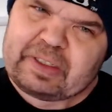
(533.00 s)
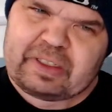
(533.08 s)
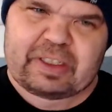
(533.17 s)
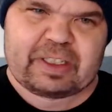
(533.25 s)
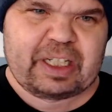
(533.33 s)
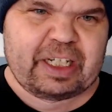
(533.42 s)

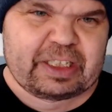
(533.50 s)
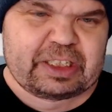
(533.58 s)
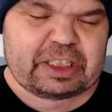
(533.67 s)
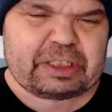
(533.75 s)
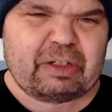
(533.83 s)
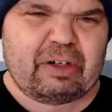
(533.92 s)
getting
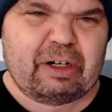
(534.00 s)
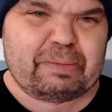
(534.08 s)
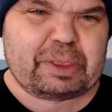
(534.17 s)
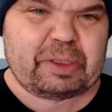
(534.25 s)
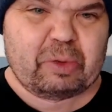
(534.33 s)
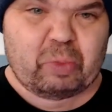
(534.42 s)

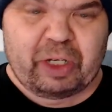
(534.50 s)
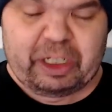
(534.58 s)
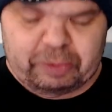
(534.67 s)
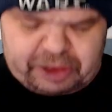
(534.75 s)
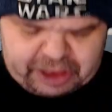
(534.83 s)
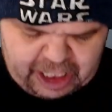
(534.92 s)
disarmed when he
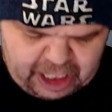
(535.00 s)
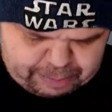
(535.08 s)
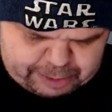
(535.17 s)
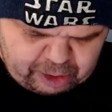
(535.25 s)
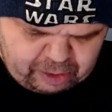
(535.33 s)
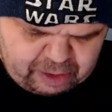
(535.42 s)
was
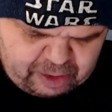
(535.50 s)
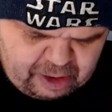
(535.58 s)
captured.